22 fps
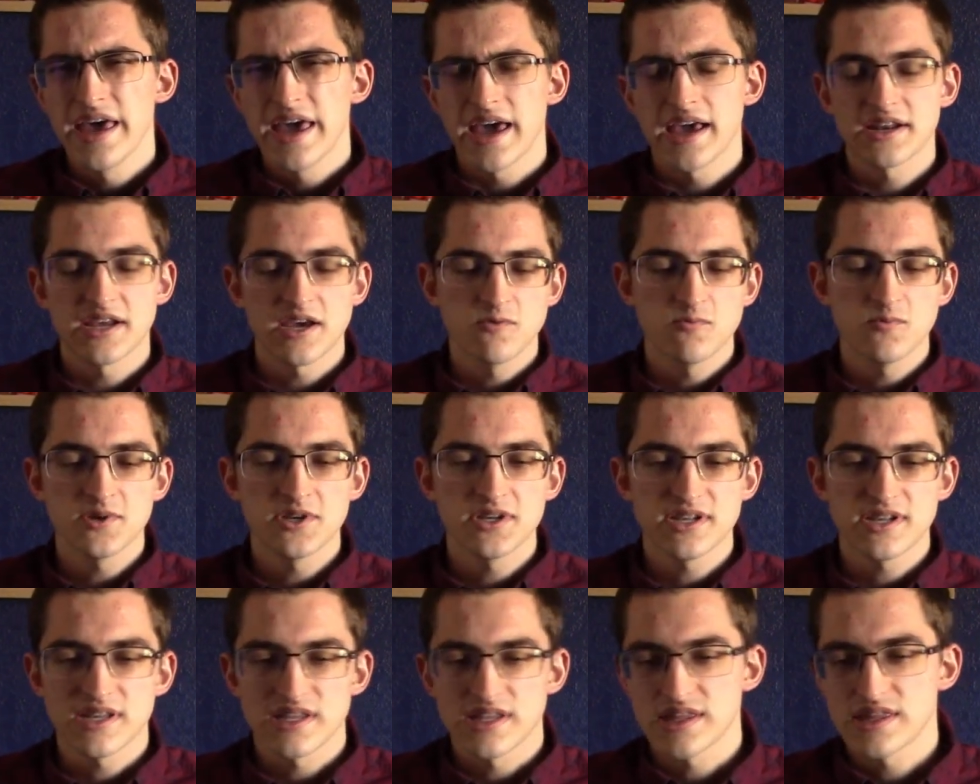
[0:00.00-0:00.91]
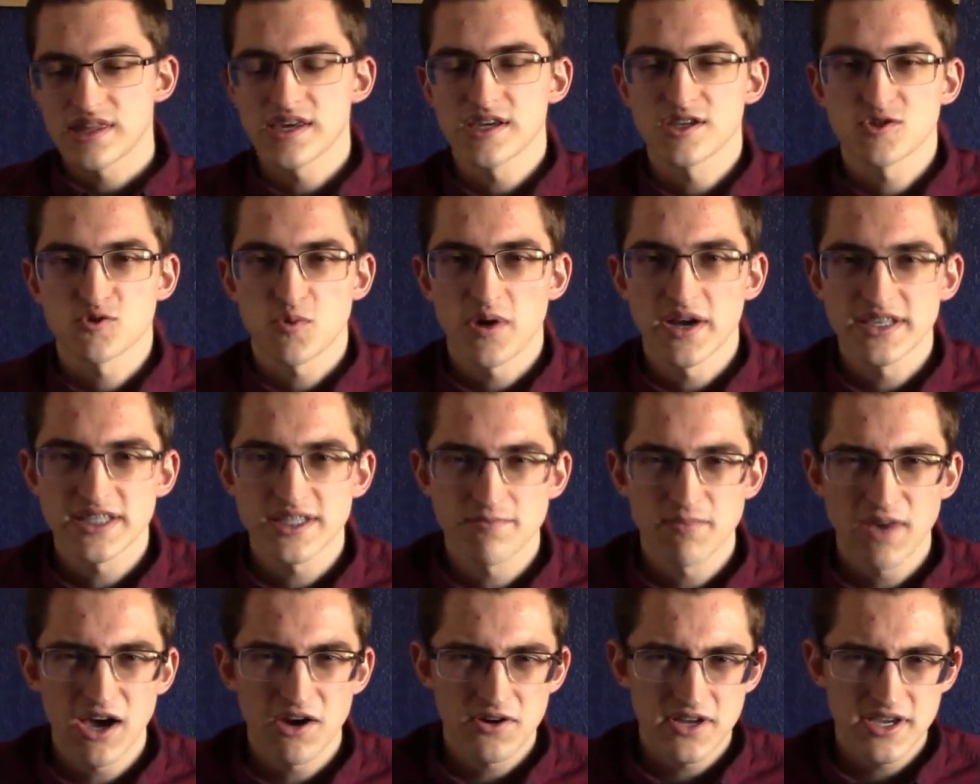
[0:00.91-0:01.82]
And I wouldn't think twice
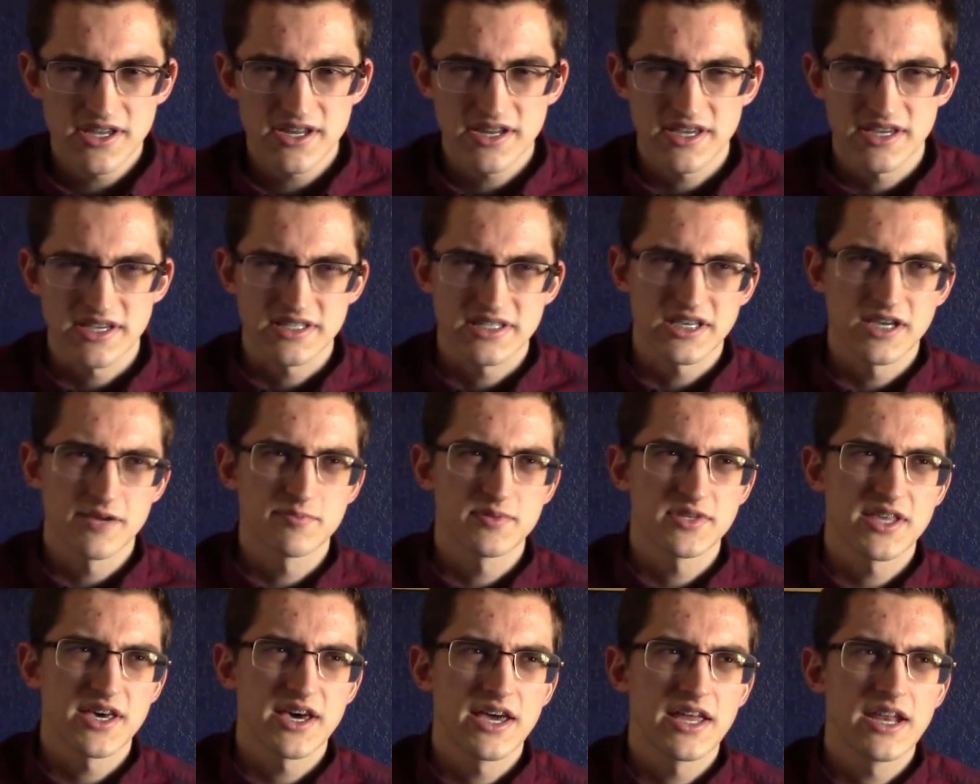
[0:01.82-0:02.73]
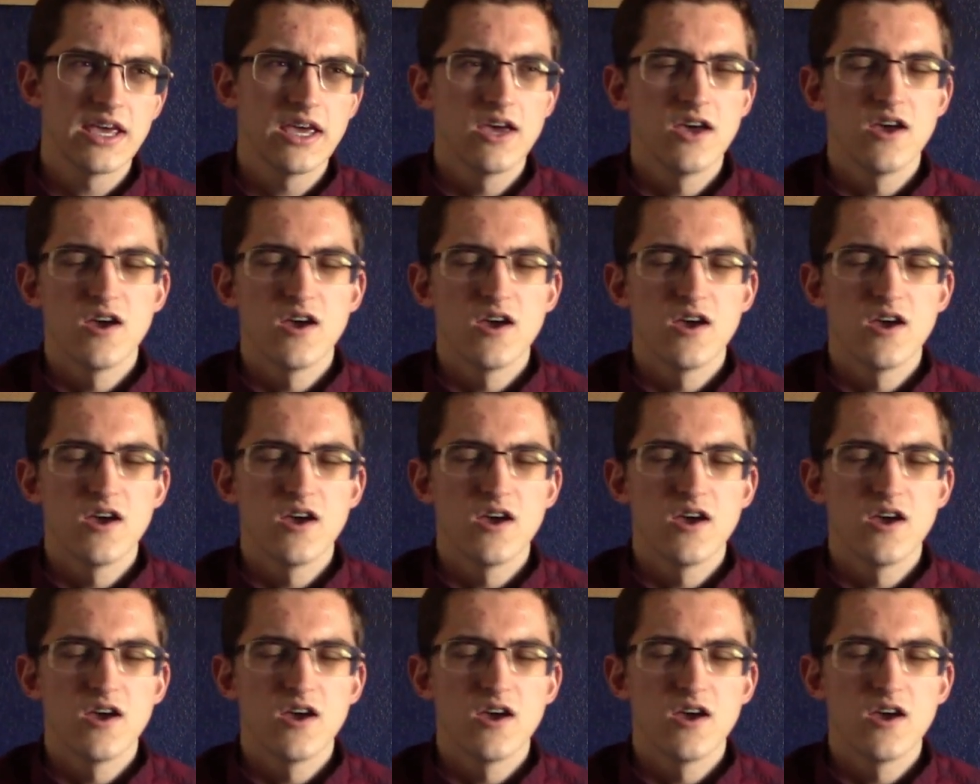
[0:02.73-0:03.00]
about it, except that